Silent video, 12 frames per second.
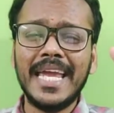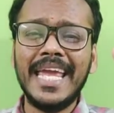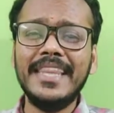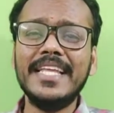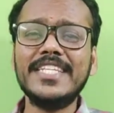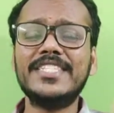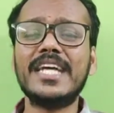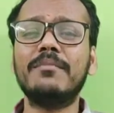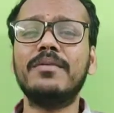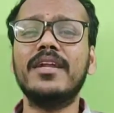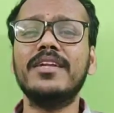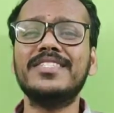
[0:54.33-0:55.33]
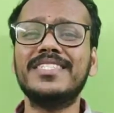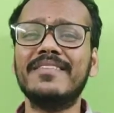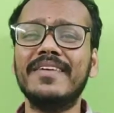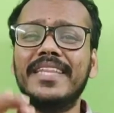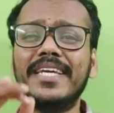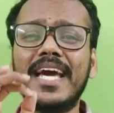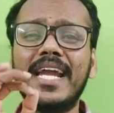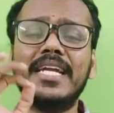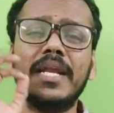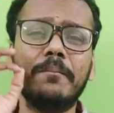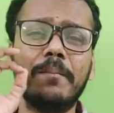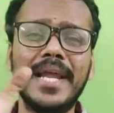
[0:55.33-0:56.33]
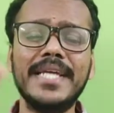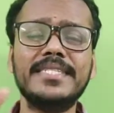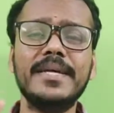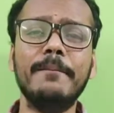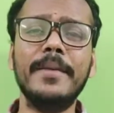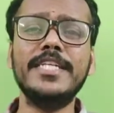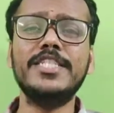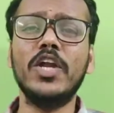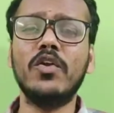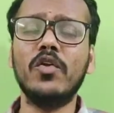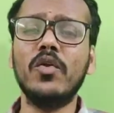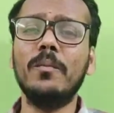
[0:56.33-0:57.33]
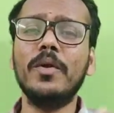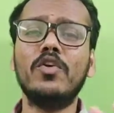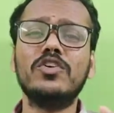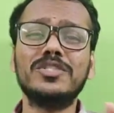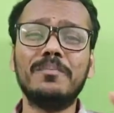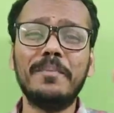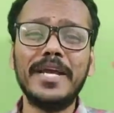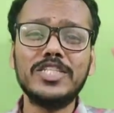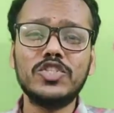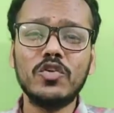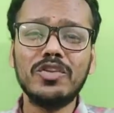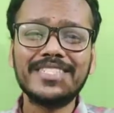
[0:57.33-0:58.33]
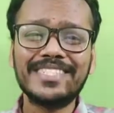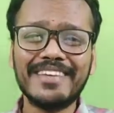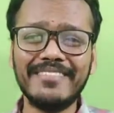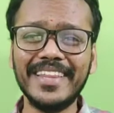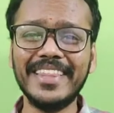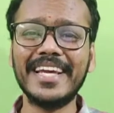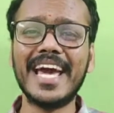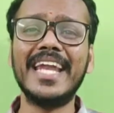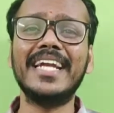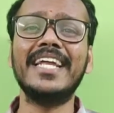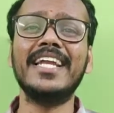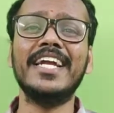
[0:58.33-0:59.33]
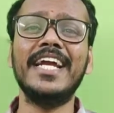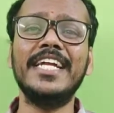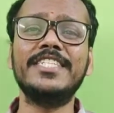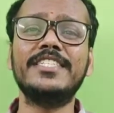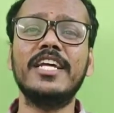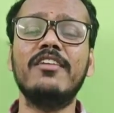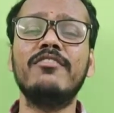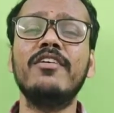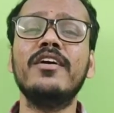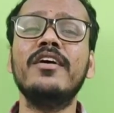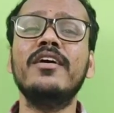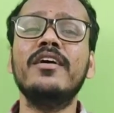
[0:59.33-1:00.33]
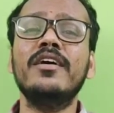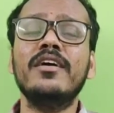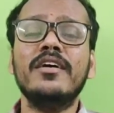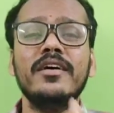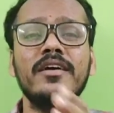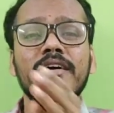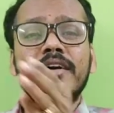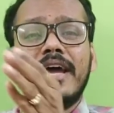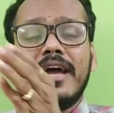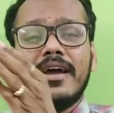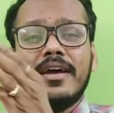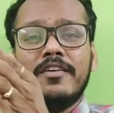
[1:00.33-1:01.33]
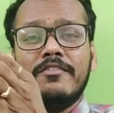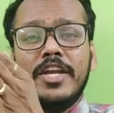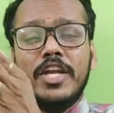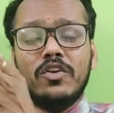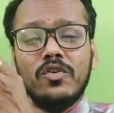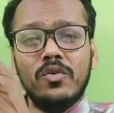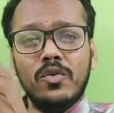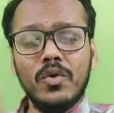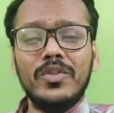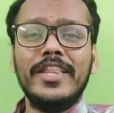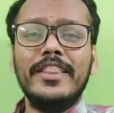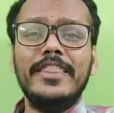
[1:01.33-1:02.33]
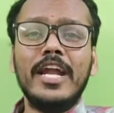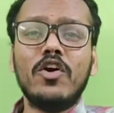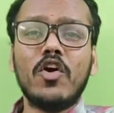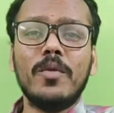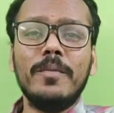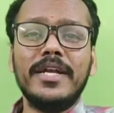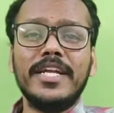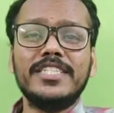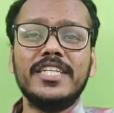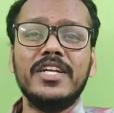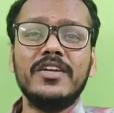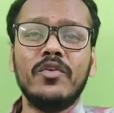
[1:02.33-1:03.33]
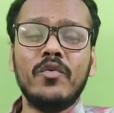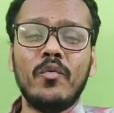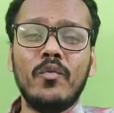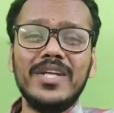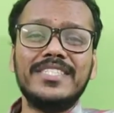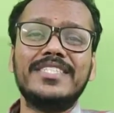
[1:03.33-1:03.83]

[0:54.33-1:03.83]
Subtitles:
In this chapter, seventh character plays a major role because based on the seventh character itself, we need to look the documentation which